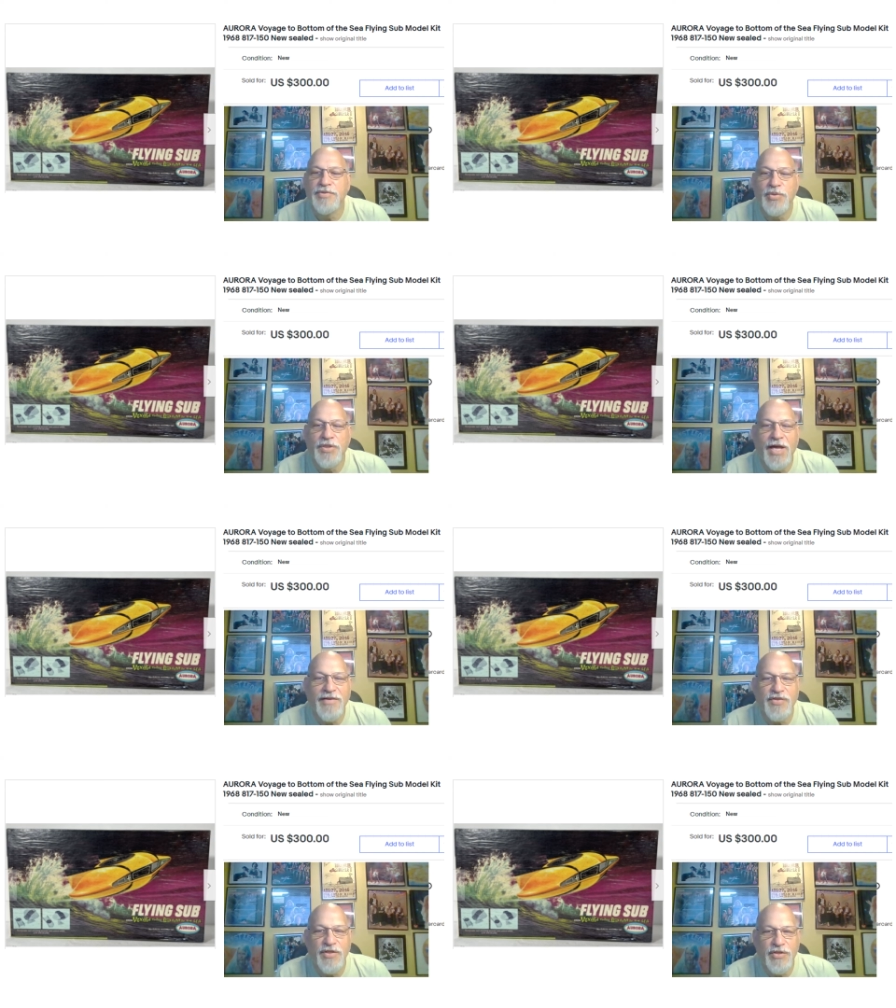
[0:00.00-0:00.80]
So it
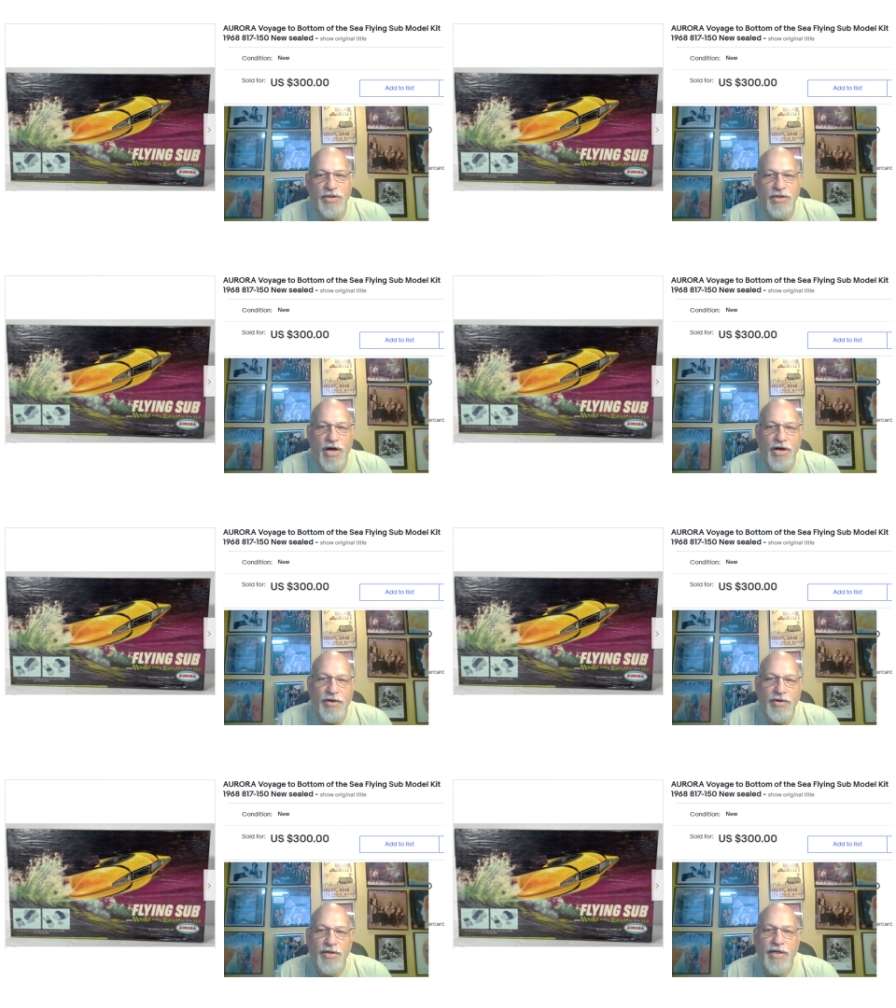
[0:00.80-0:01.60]
lasted a little
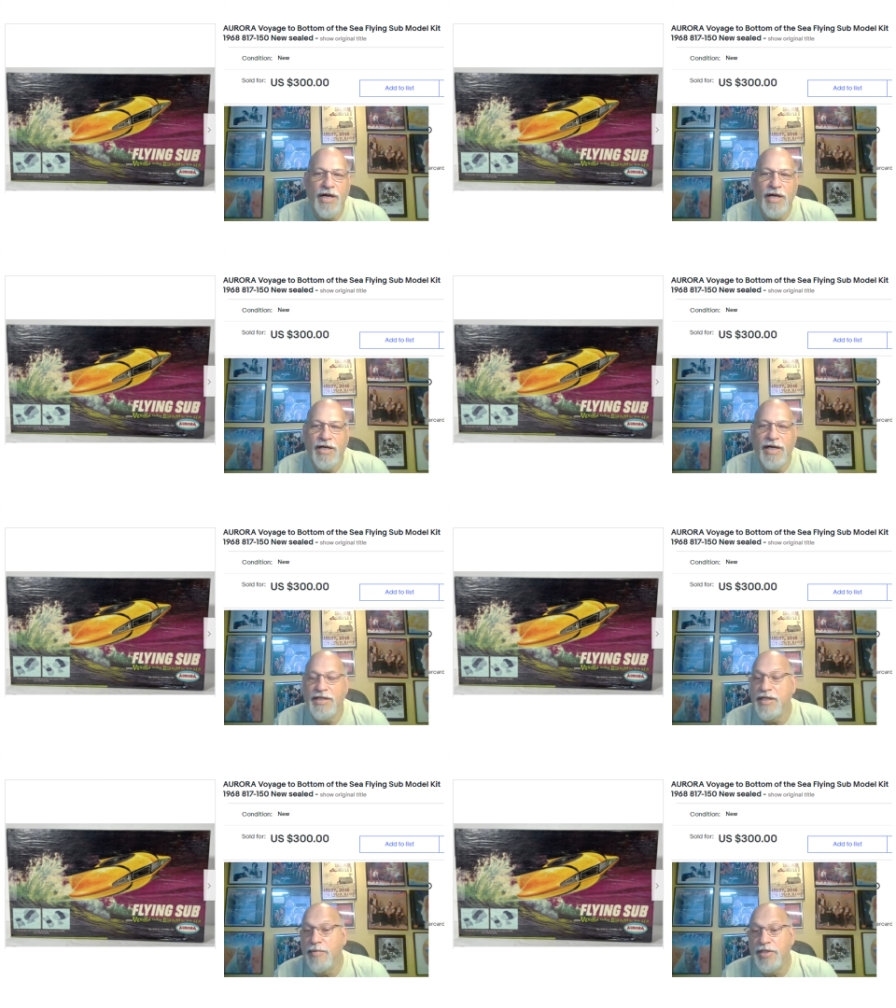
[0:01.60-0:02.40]
longer. I
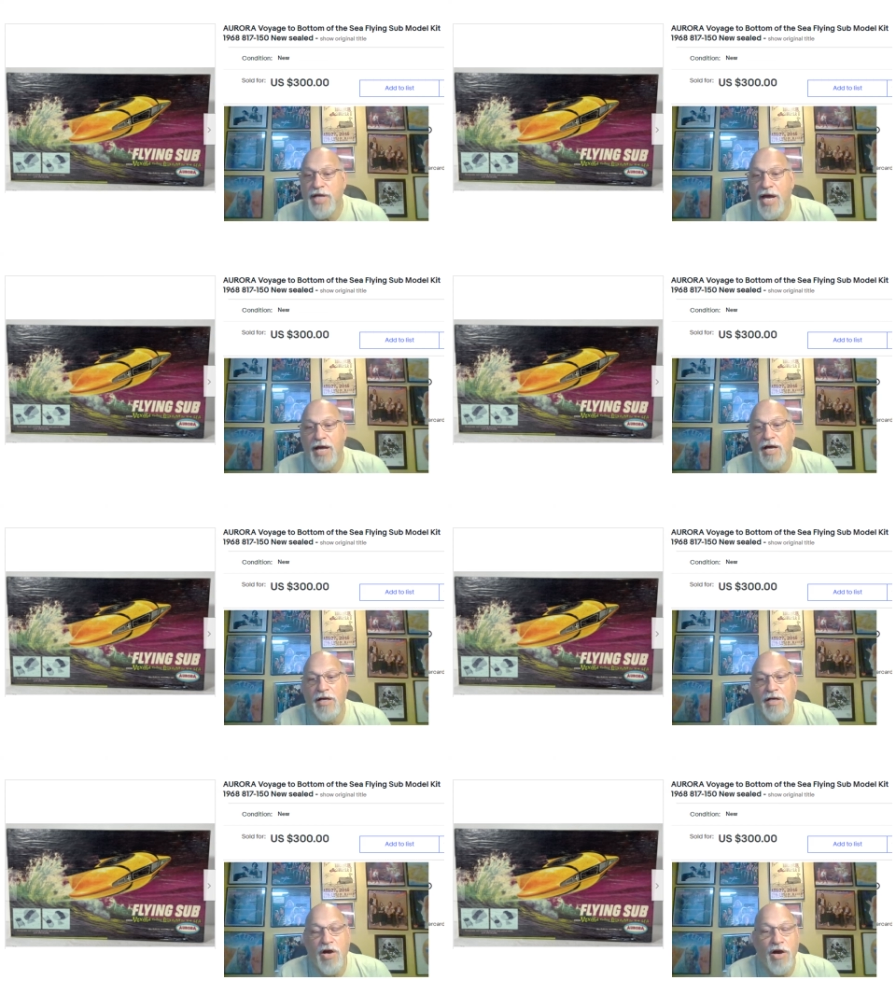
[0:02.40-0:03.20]
did get a bunch of
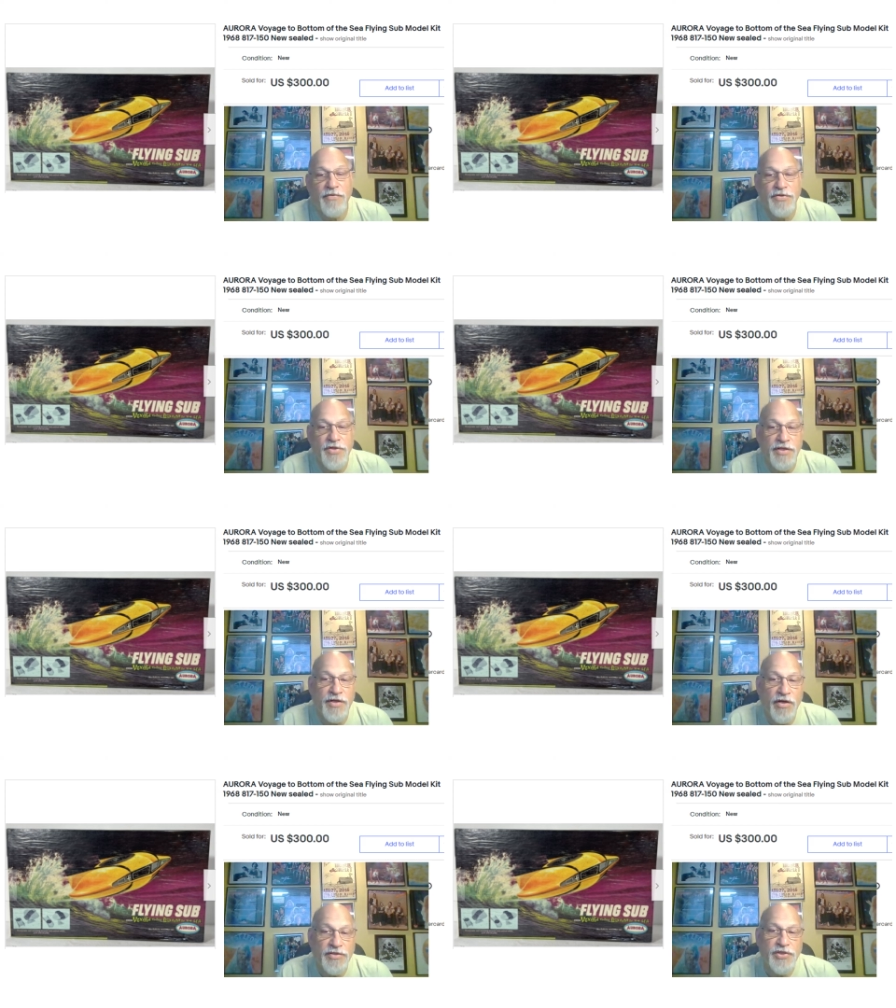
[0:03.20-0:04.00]
offers on
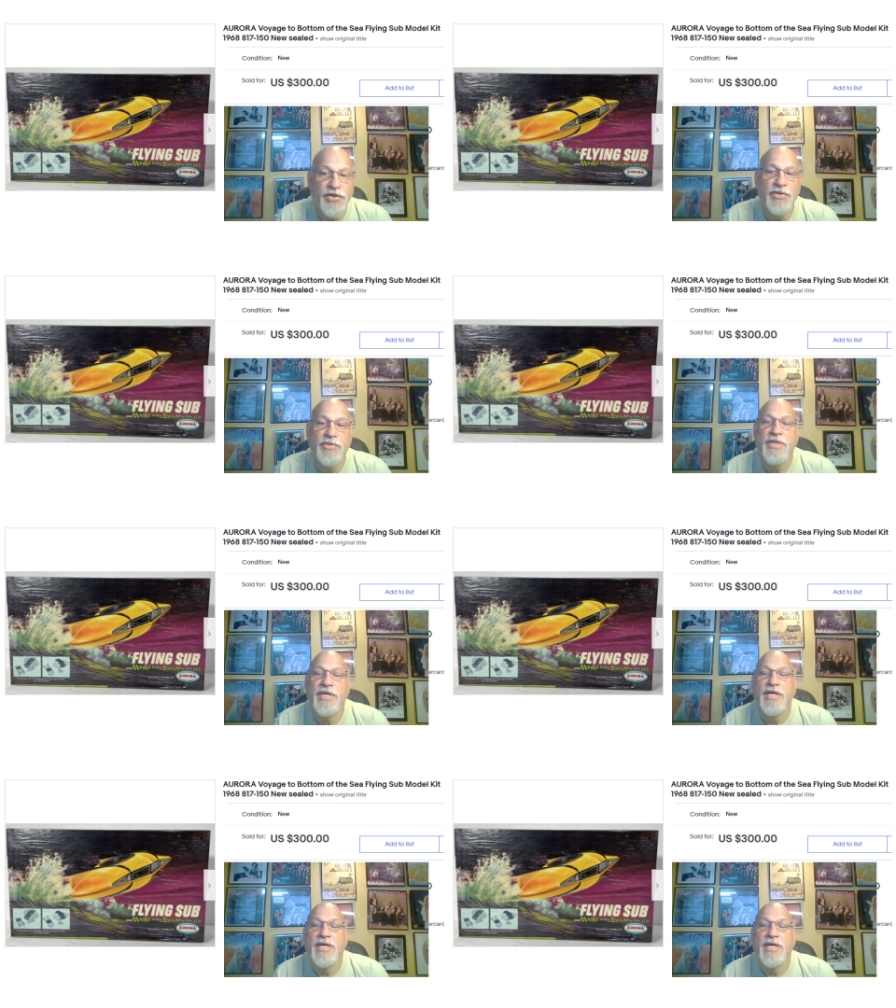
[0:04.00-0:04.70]
it also.